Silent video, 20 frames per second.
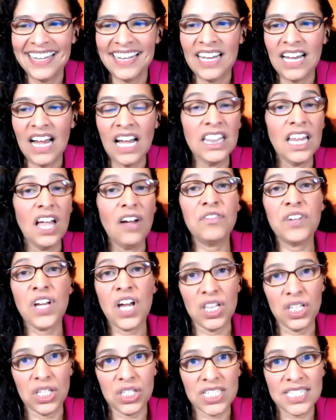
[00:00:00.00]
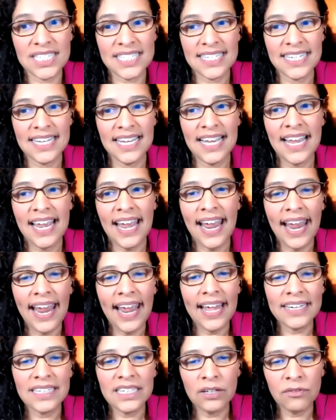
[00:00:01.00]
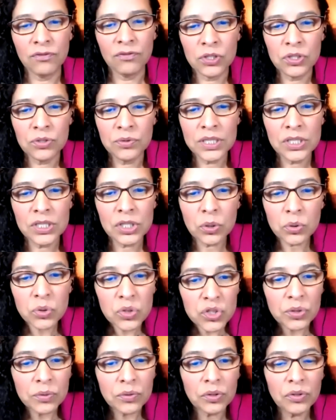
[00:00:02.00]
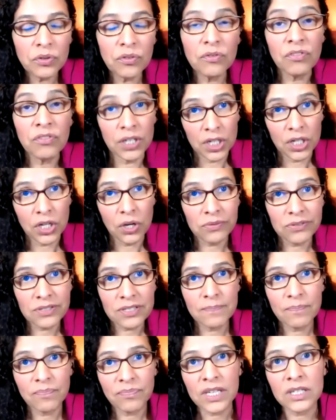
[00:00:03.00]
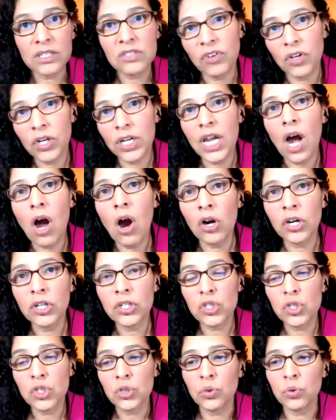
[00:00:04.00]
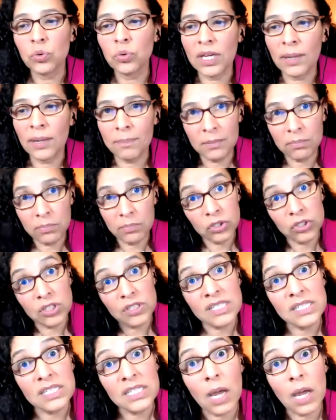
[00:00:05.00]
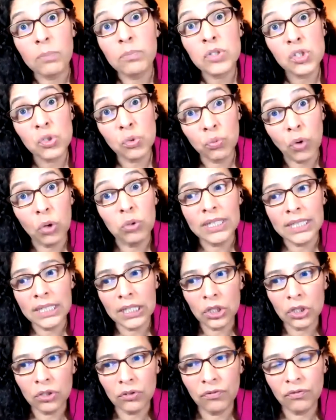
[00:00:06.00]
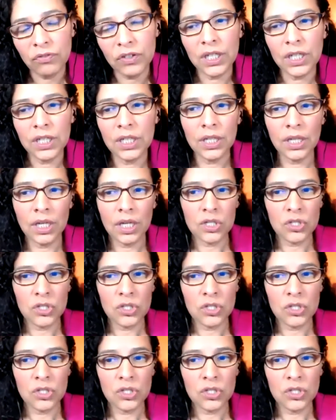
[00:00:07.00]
I love colors. And if you're doing social videos, it's very hard to get people to stop scrolling in their feed.